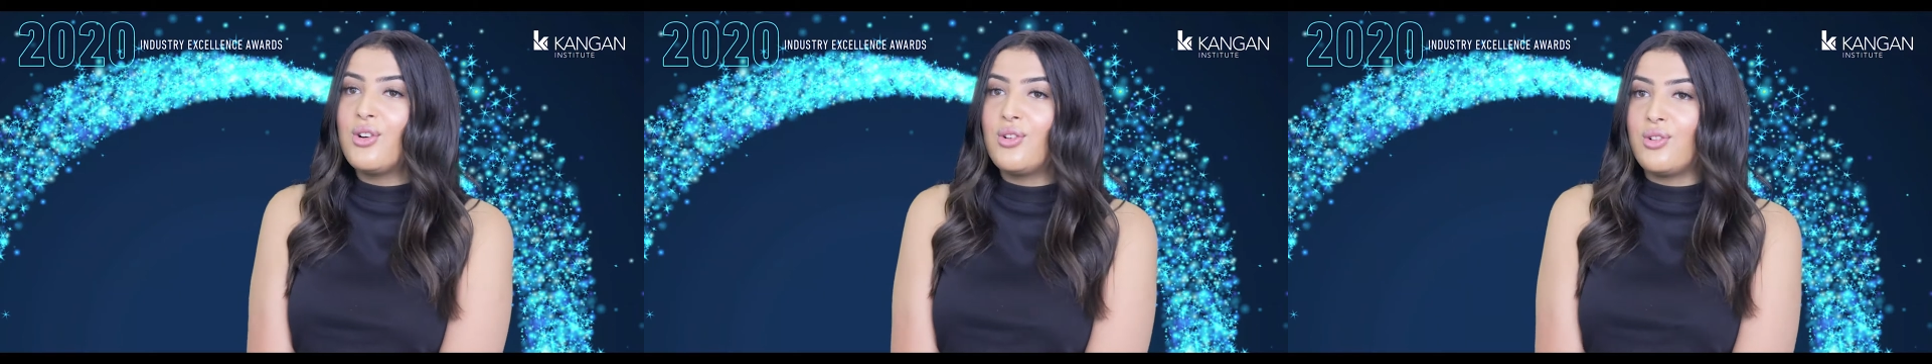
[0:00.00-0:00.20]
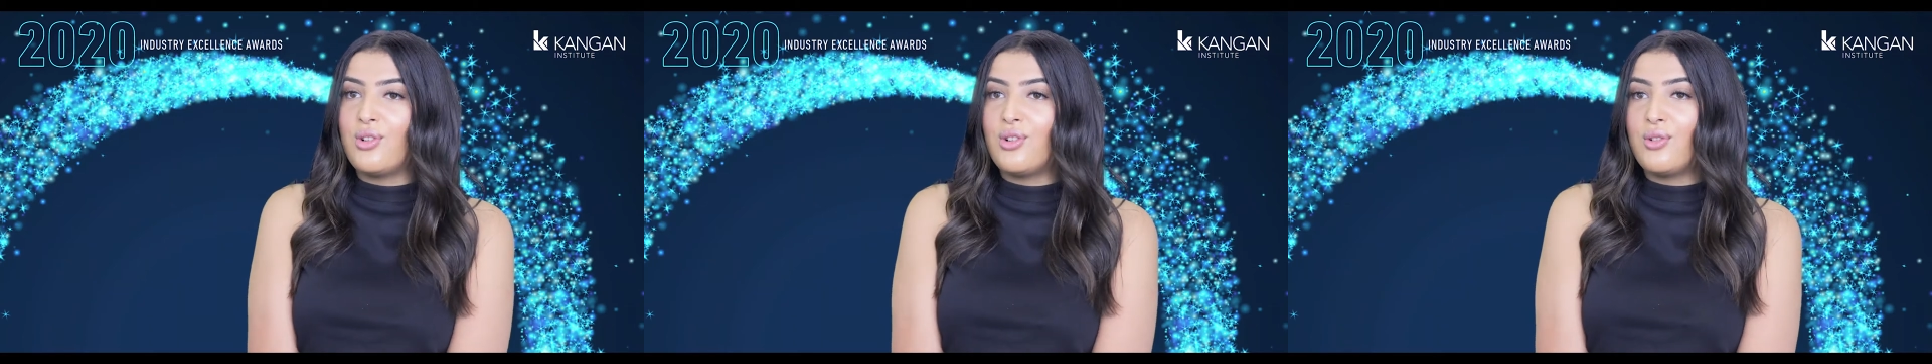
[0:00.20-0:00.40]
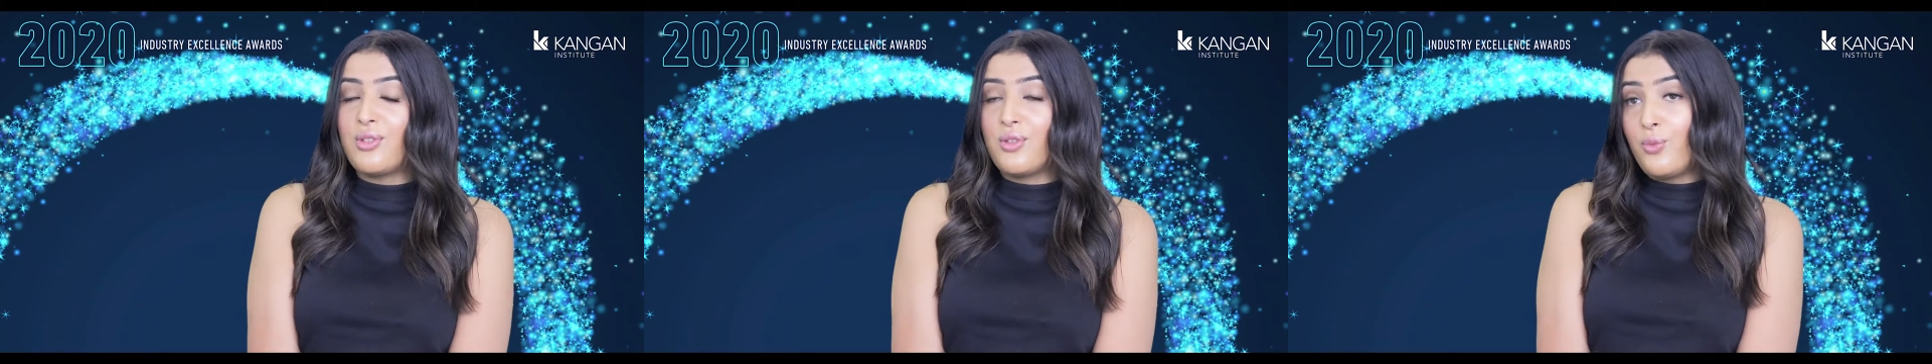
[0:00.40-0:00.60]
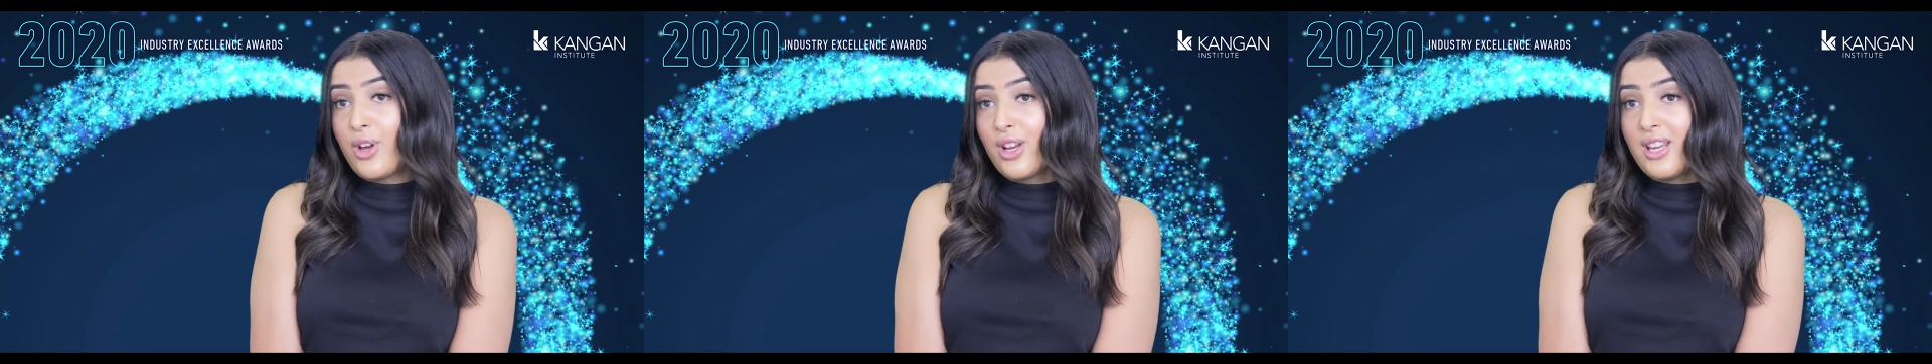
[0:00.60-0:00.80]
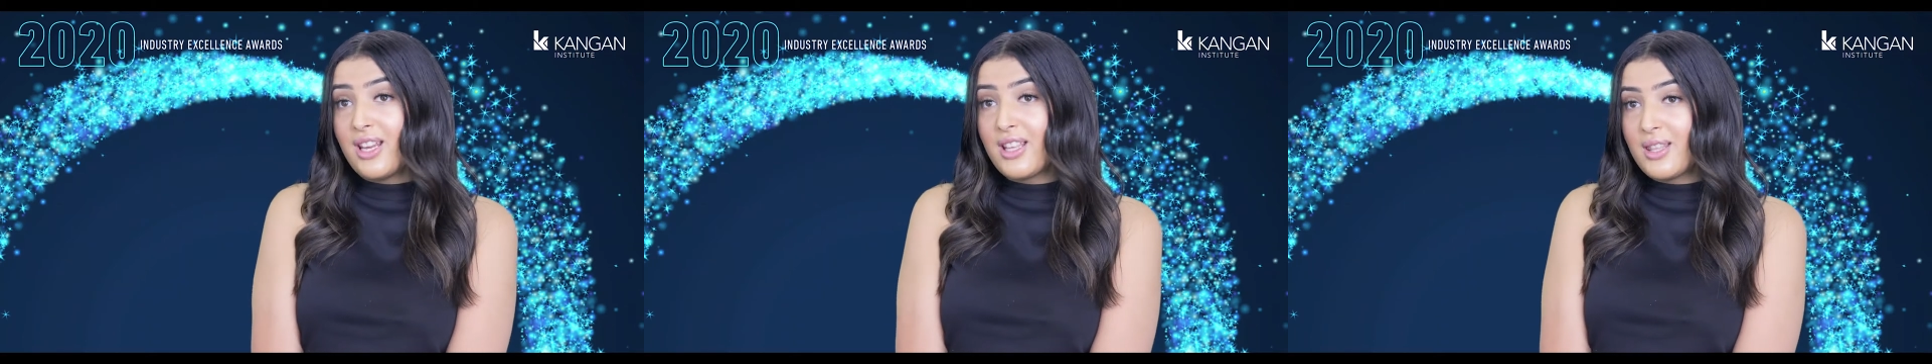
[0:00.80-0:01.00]
or
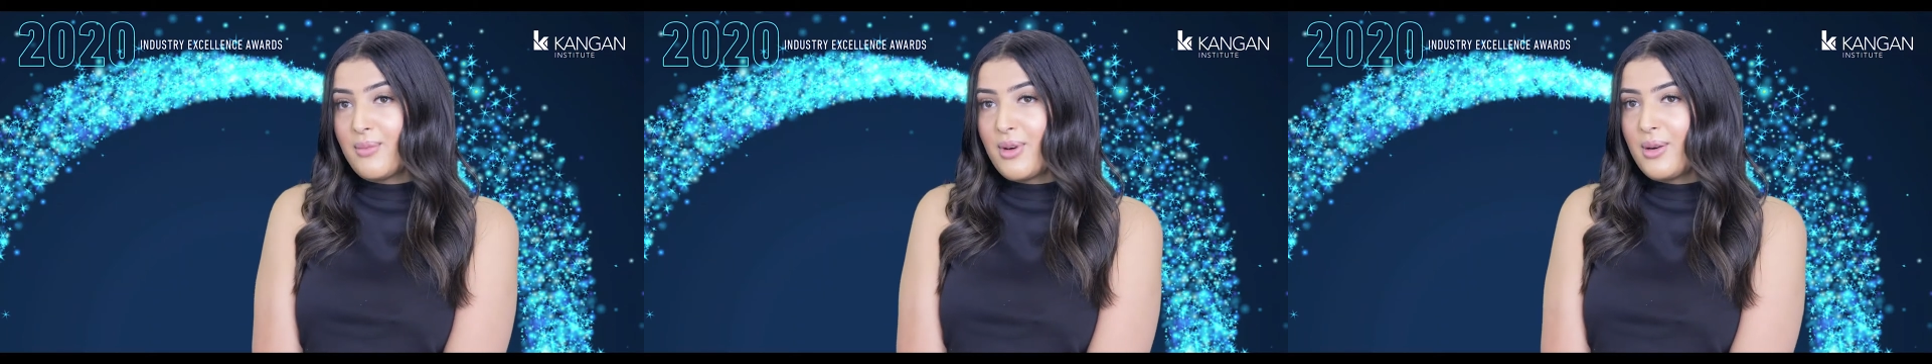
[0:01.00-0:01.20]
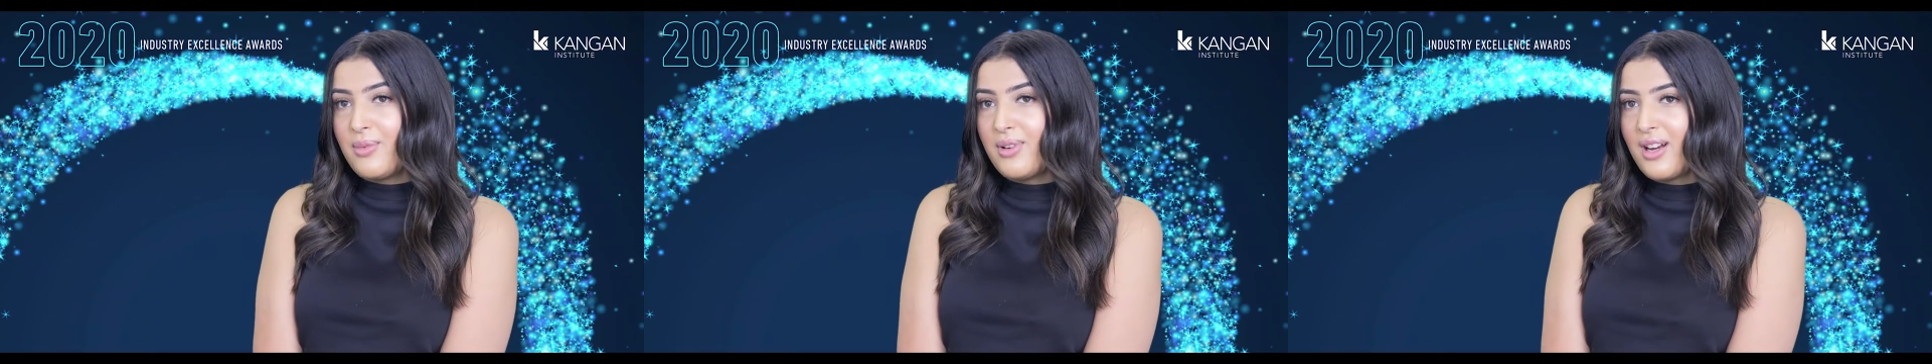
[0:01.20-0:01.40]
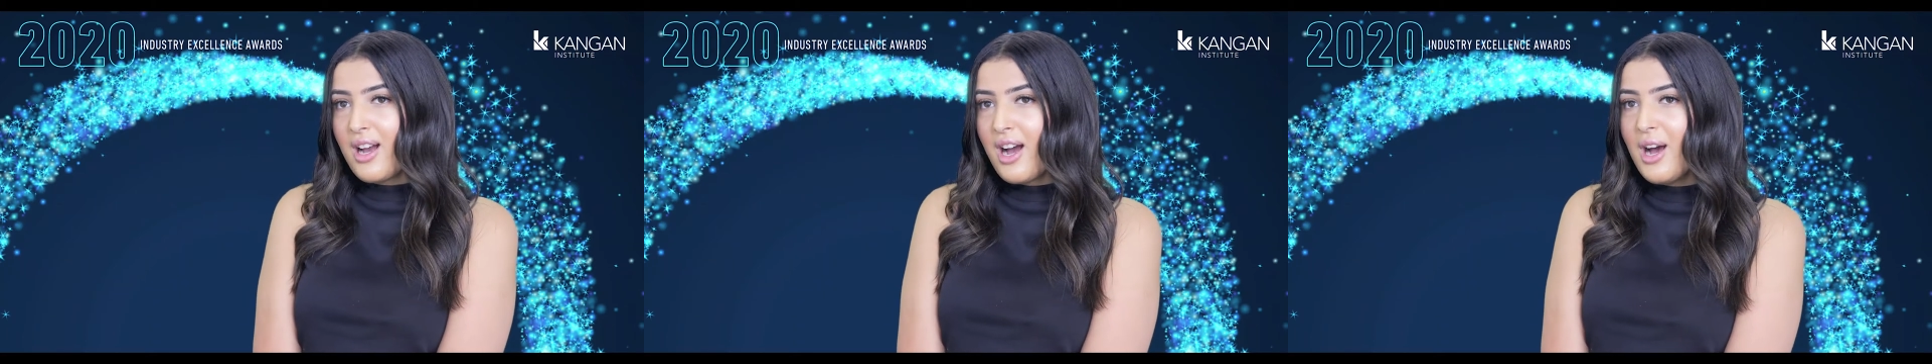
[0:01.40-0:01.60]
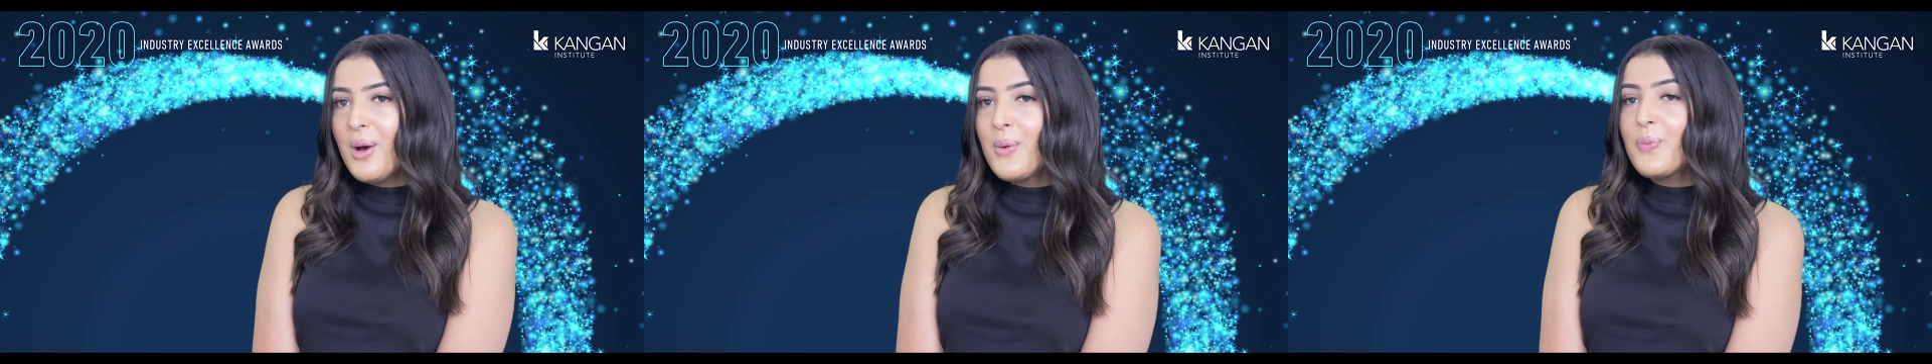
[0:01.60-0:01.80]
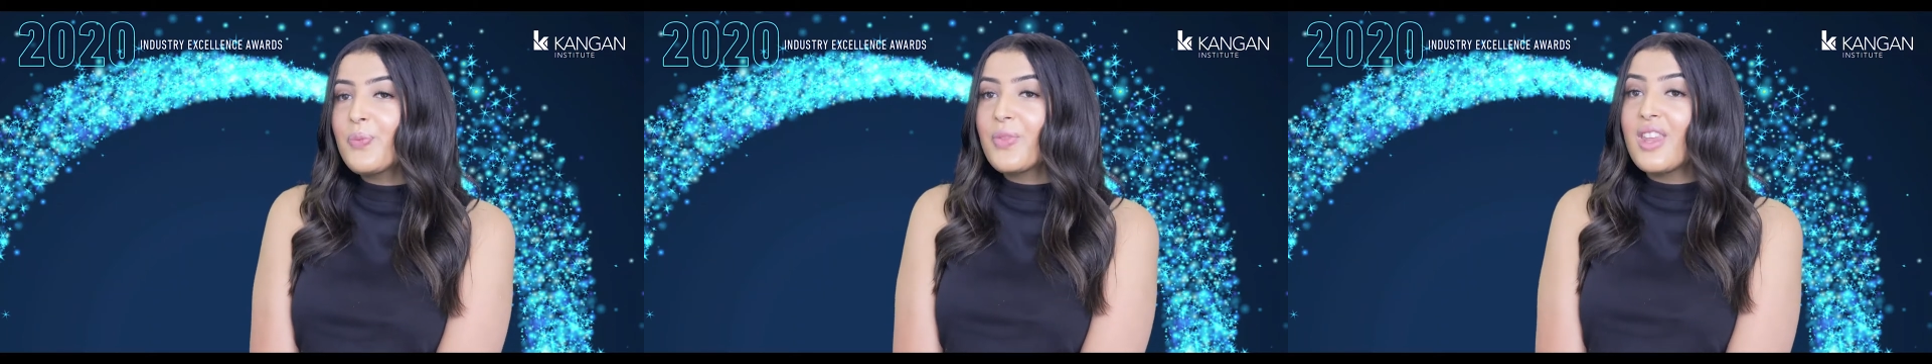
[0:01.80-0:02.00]
working at the Melbourne Cup.